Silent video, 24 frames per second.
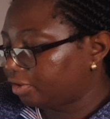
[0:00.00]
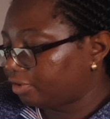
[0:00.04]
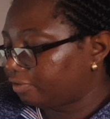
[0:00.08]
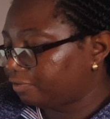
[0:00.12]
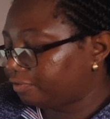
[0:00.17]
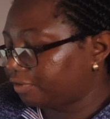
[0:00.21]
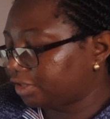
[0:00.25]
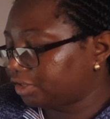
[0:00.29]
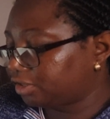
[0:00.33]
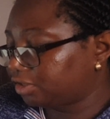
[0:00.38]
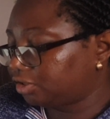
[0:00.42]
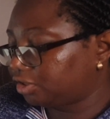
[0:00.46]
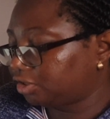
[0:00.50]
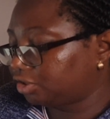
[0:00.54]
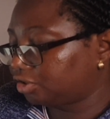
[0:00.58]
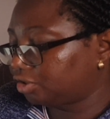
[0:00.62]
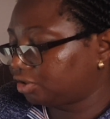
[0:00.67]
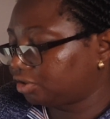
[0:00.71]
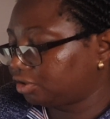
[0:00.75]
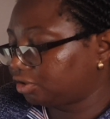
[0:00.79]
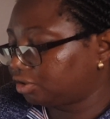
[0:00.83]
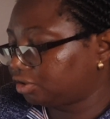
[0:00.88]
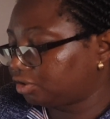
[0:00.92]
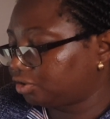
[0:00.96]

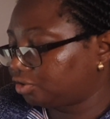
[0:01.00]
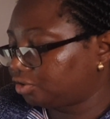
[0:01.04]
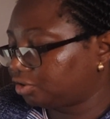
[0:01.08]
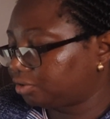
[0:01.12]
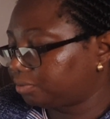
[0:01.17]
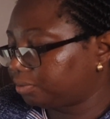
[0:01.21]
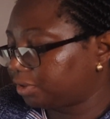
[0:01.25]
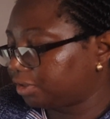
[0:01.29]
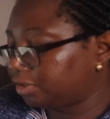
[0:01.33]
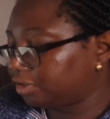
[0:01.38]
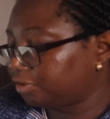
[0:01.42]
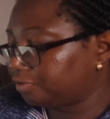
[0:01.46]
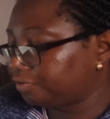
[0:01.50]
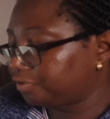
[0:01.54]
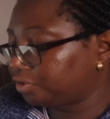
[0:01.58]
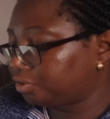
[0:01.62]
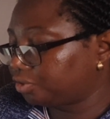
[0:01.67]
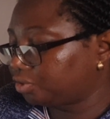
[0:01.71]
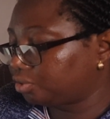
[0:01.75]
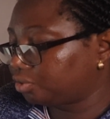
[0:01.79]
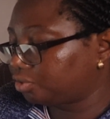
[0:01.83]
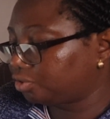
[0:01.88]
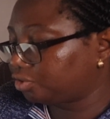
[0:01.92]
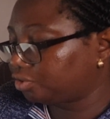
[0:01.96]
Vaccination is a treatment given
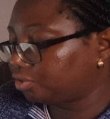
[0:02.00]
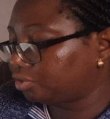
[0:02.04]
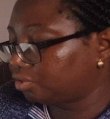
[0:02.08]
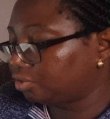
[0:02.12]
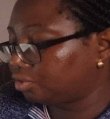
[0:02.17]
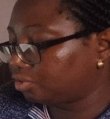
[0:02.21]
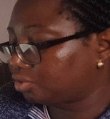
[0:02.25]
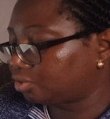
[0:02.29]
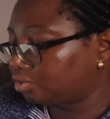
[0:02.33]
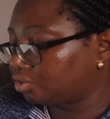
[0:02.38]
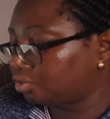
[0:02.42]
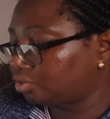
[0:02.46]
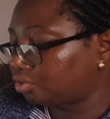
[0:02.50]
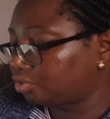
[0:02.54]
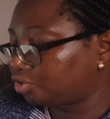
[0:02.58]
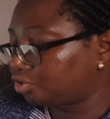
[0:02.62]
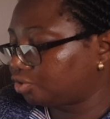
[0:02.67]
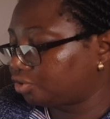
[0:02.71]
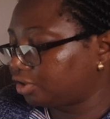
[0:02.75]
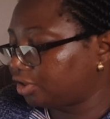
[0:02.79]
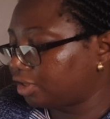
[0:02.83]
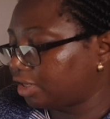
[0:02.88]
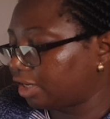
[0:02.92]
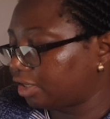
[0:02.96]
to
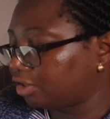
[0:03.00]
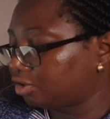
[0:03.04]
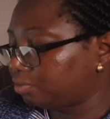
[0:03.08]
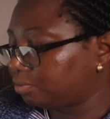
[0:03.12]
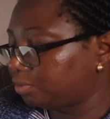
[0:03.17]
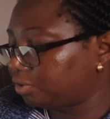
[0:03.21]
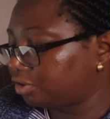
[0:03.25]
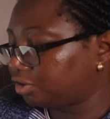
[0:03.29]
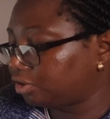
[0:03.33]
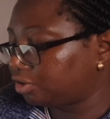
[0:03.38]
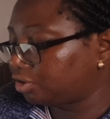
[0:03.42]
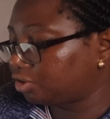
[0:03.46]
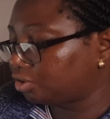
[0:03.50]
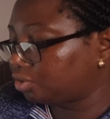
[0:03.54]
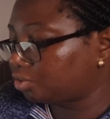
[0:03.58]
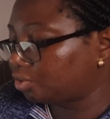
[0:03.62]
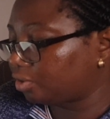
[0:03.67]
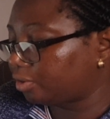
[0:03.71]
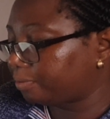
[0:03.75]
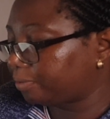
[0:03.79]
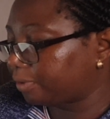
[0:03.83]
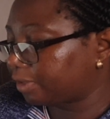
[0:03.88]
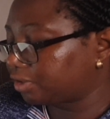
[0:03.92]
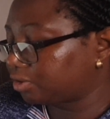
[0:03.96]
trigger immunity
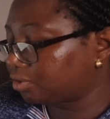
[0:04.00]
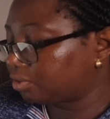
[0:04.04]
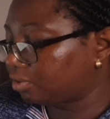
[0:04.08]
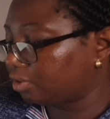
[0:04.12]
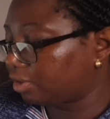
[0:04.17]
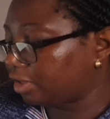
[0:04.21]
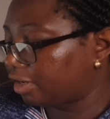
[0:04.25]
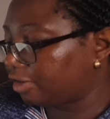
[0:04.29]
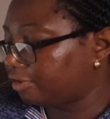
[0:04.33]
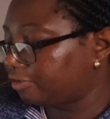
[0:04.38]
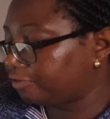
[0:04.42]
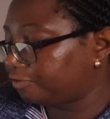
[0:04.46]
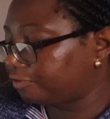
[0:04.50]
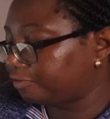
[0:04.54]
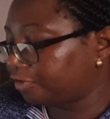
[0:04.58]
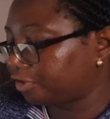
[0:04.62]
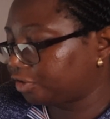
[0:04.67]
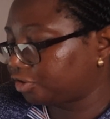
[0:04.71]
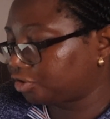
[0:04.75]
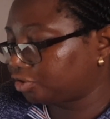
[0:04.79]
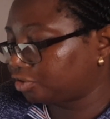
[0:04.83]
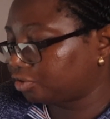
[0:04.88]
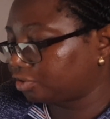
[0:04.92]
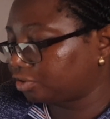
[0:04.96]
to a particular
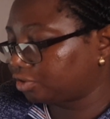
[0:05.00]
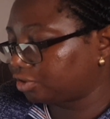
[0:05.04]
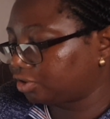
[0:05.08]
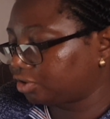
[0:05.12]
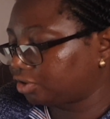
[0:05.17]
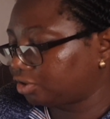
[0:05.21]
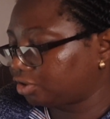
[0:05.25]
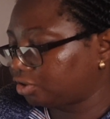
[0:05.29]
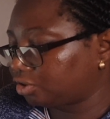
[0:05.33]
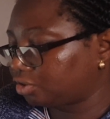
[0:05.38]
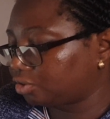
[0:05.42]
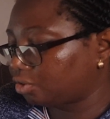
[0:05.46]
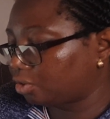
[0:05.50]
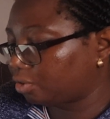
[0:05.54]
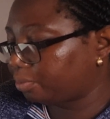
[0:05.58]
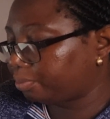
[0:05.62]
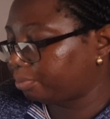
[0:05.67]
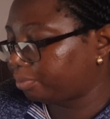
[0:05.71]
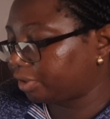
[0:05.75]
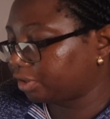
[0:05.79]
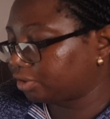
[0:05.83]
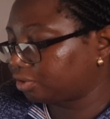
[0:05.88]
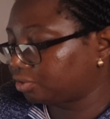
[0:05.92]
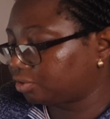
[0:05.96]
infectious disease or
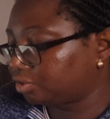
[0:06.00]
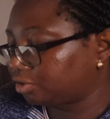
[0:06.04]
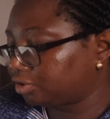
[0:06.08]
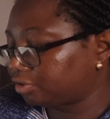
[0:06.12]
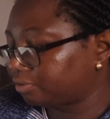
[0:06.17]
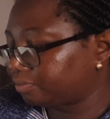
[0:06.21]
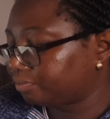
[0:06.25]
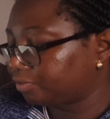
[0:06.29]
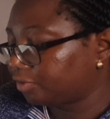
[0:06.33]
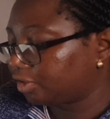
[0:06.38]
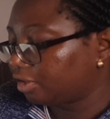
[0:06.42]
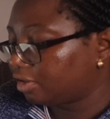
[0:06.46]
pathogen.